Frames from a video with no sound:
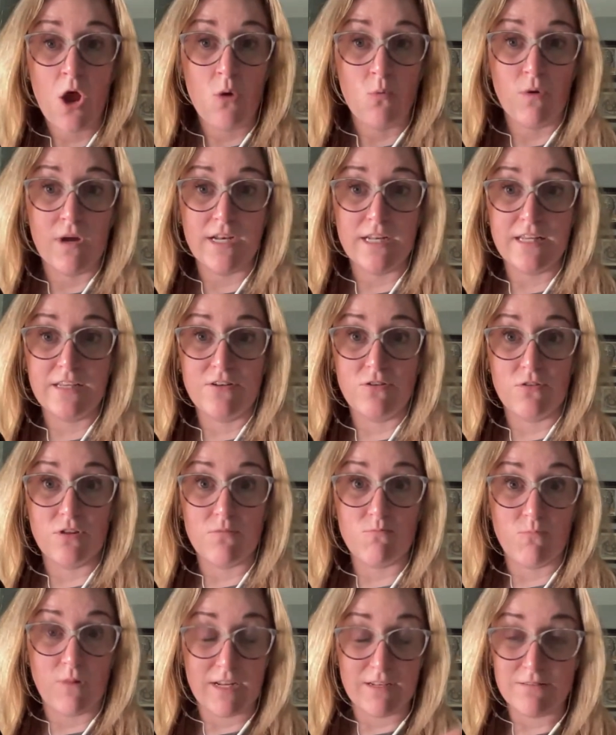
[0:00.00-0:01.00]

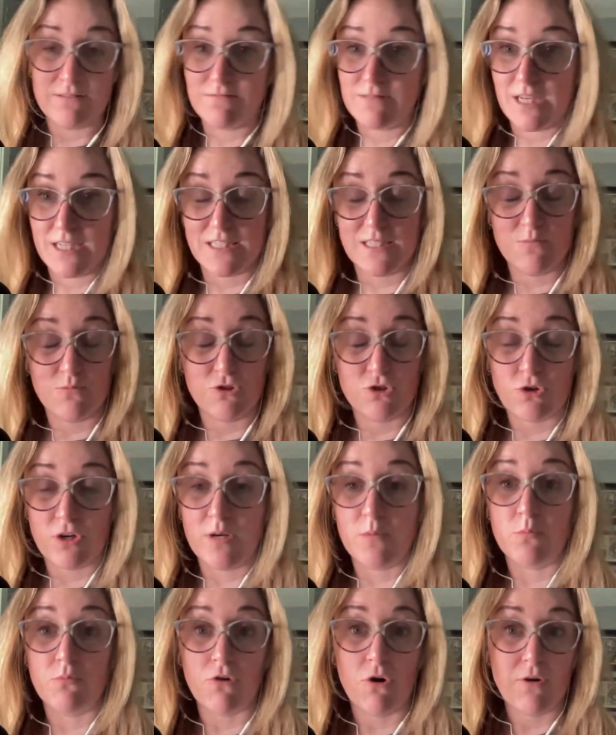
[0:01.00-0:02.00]
when Dustin
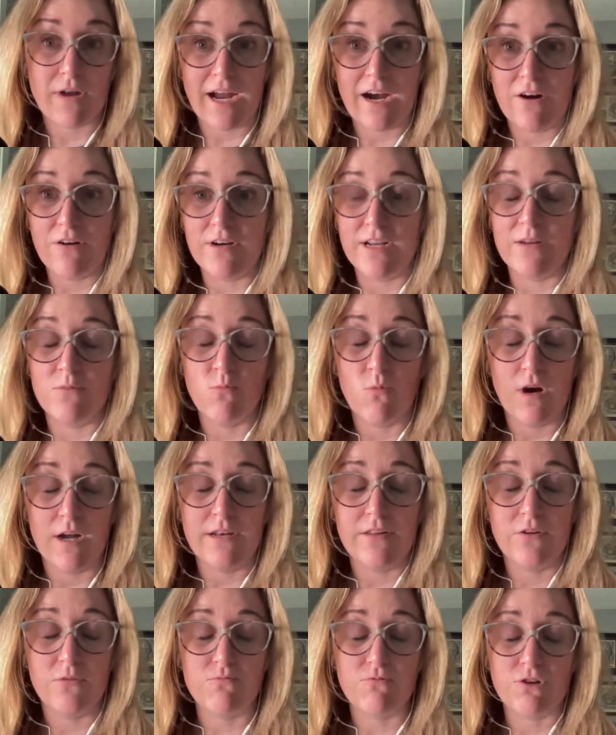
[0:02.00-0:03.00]
Pedroia broke out and
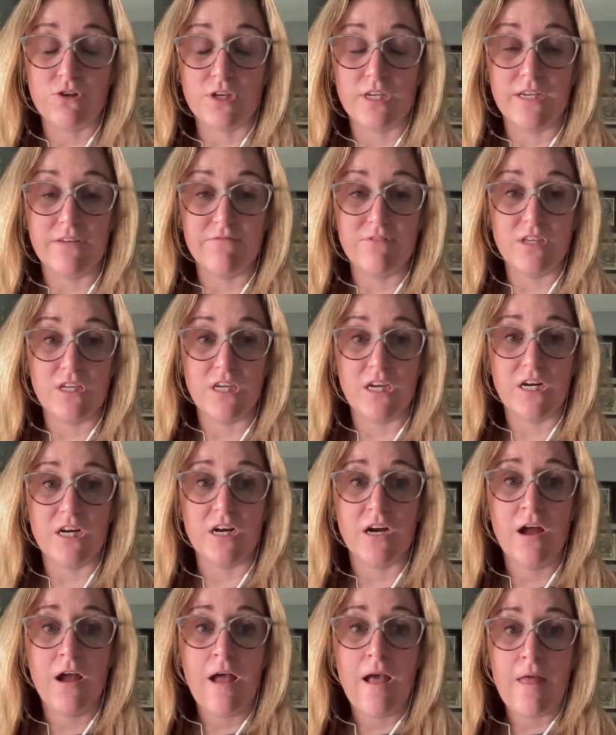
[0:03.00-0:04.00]
won the Rookie of the
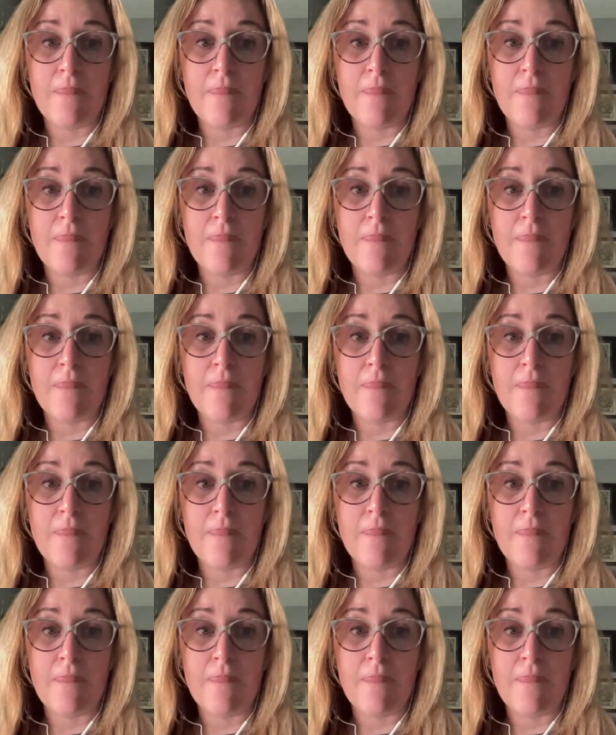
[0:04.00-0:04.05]
Year.